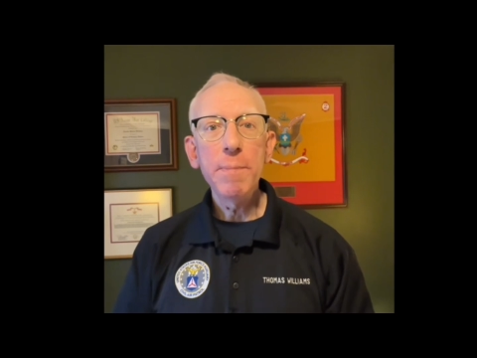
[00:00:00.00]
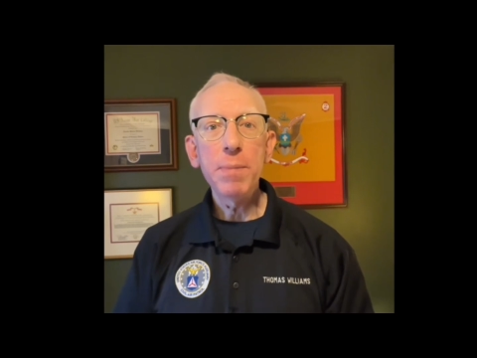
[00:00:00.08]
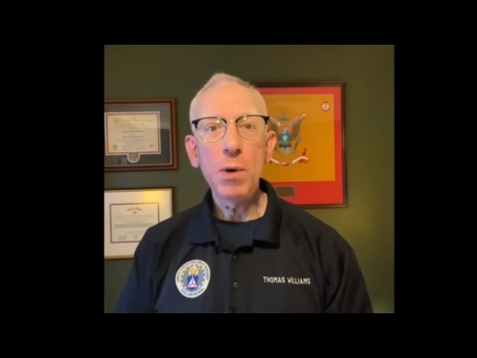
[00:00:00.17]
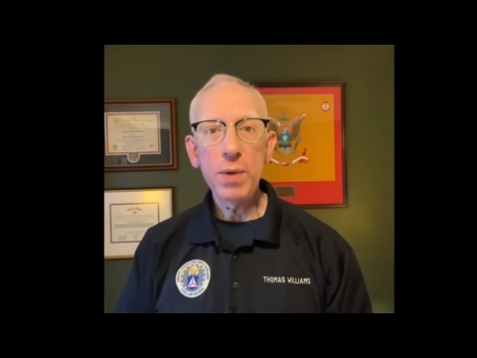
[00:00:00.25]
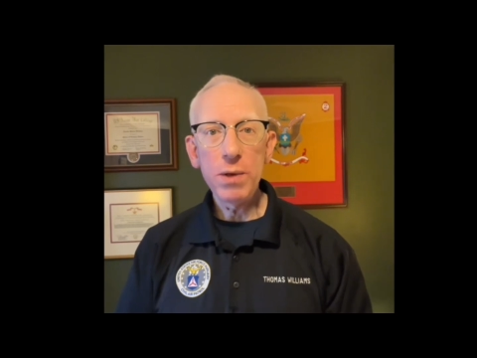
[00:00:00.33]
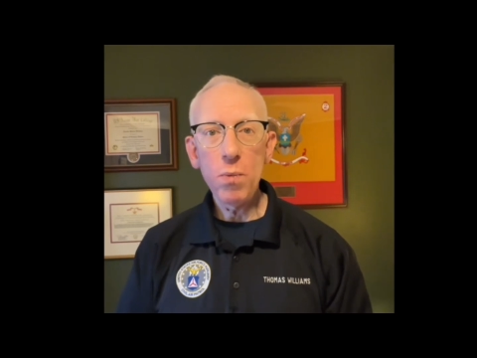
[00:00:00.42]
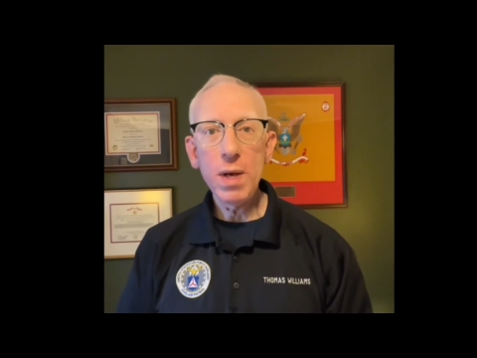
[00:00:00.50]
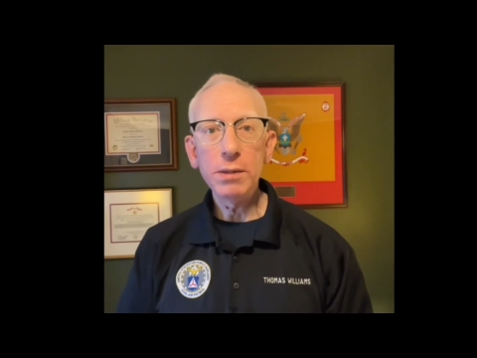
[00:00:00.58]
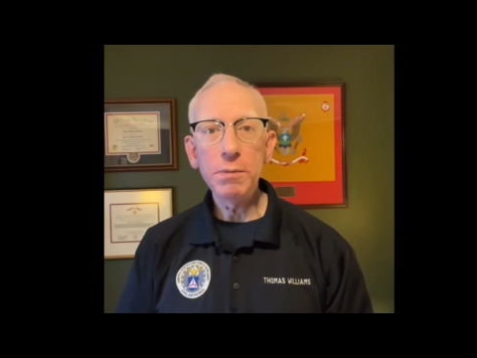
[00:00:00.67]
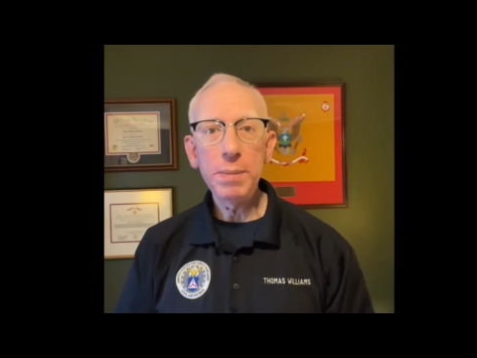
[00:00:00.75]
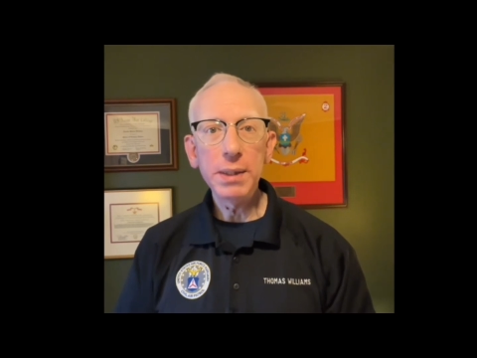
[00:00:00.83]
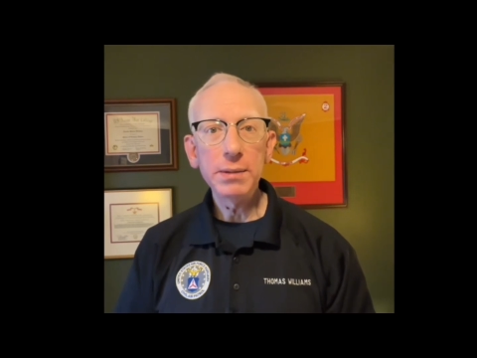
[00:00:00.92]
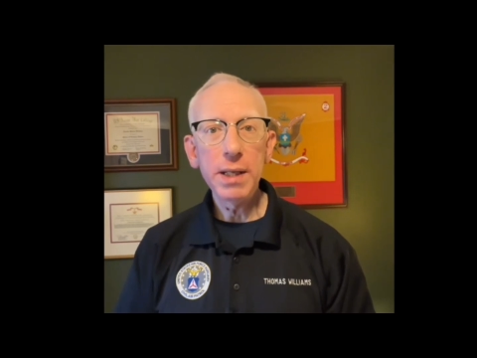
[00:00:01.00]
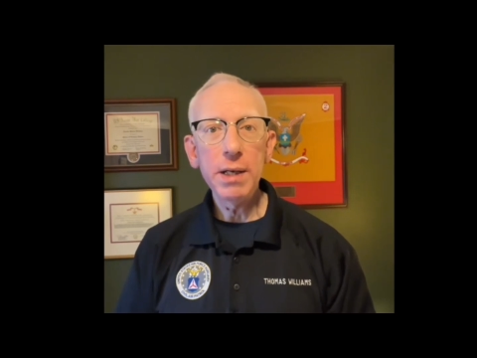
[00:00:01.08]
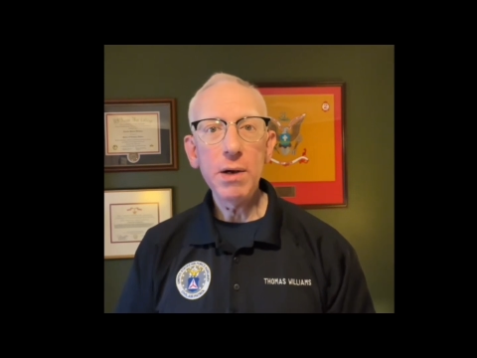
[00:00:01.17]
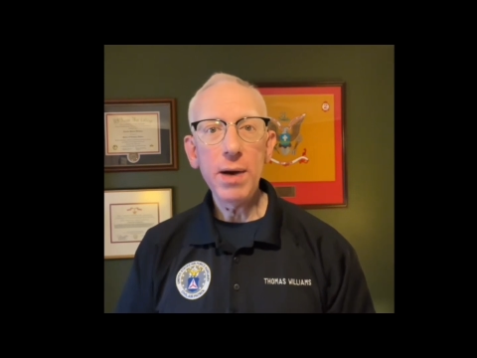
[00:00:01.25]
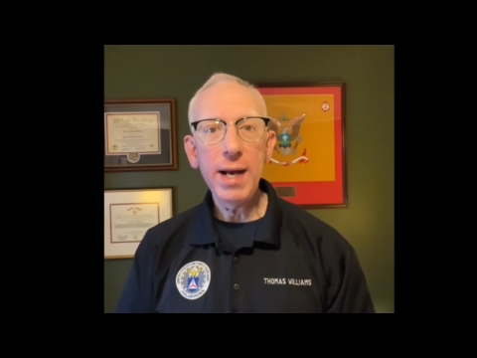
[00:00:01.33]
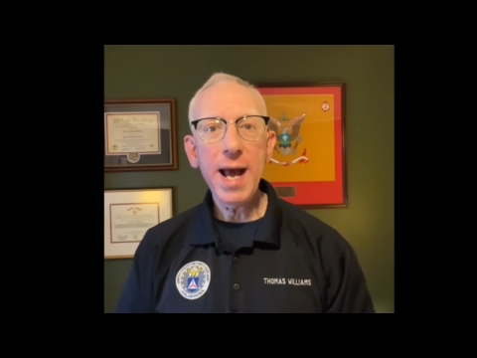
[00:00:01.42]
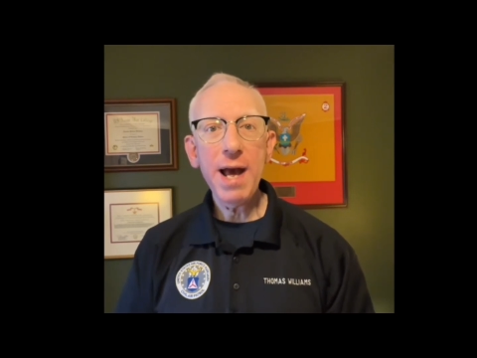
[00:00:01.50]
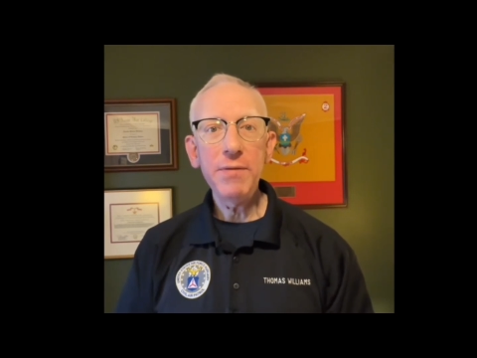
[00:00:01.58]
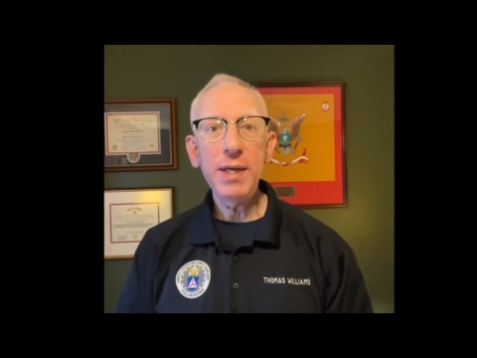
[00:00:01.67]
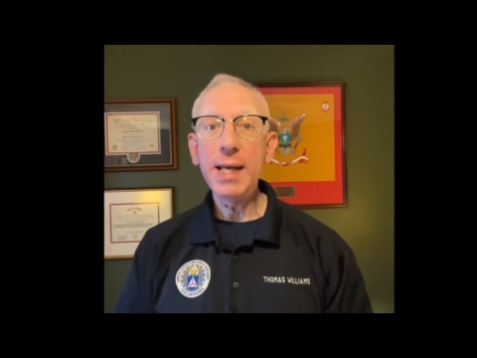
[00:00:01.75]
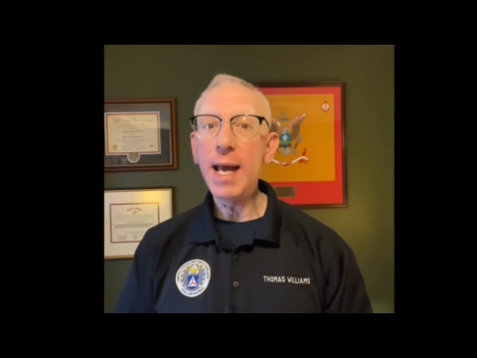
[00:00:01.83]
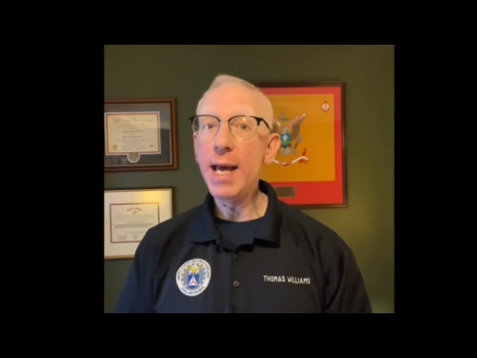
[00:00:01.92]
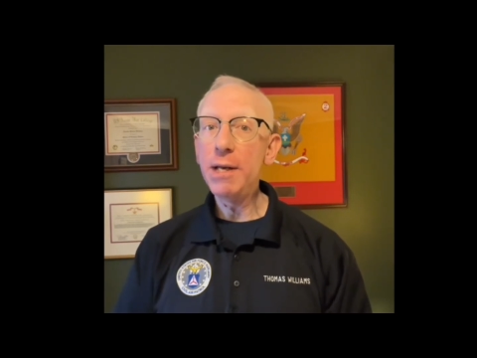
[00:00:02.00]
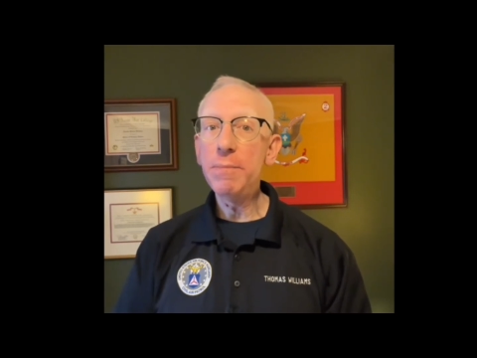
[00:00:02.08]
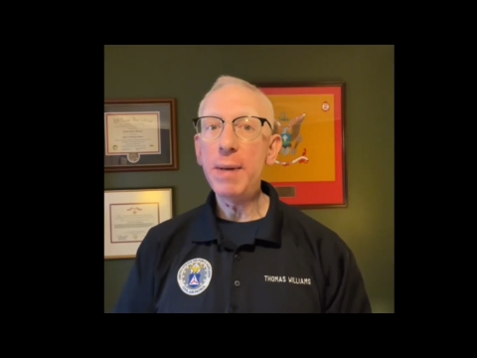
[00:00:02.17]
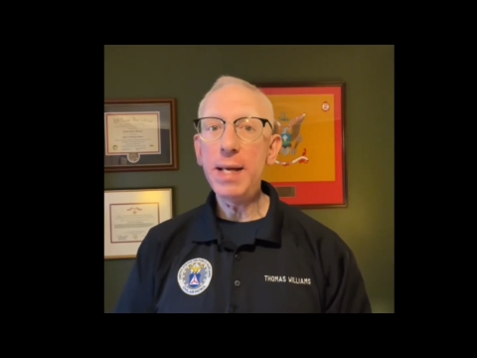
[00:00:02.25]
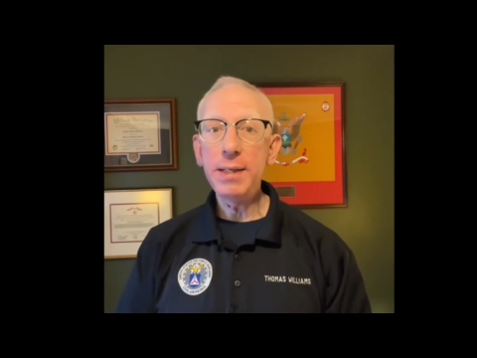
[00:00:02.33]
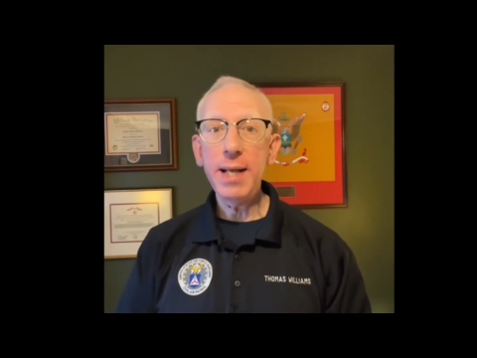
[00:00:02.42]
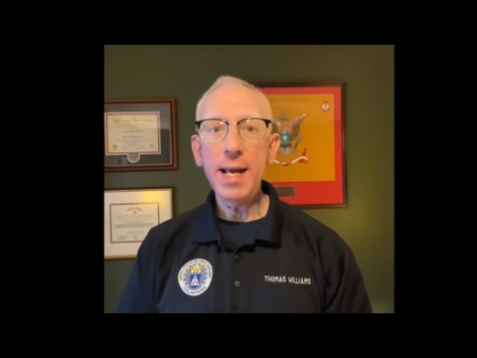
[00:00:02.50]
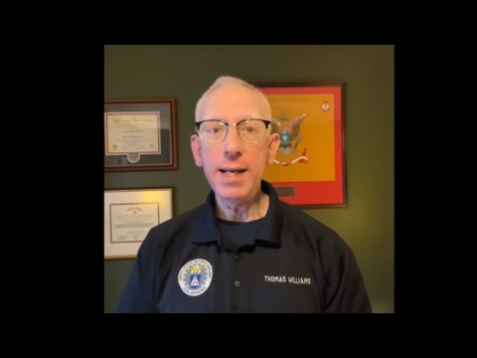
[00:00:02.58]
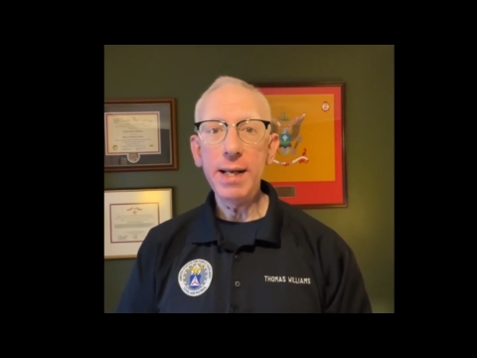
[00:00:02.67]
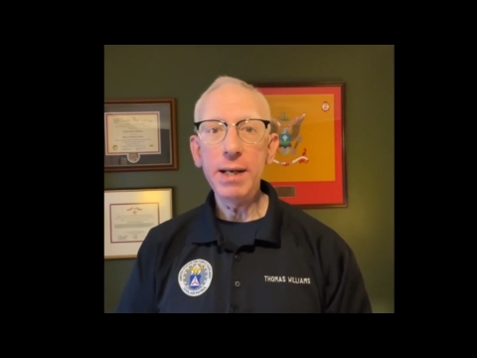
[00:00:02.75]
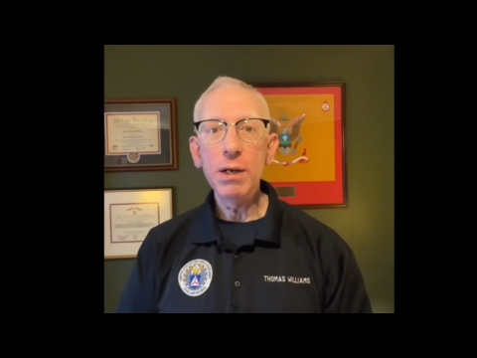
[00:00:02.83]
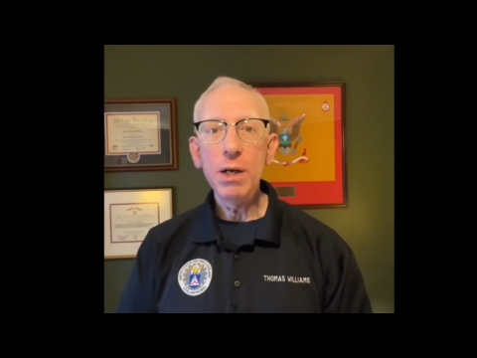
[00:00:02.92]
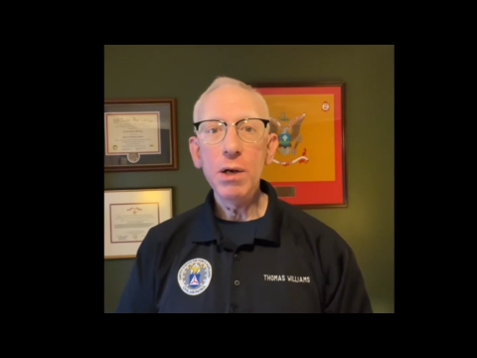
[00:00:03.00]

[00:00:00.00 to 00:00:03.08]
But we will build it on having and maintaining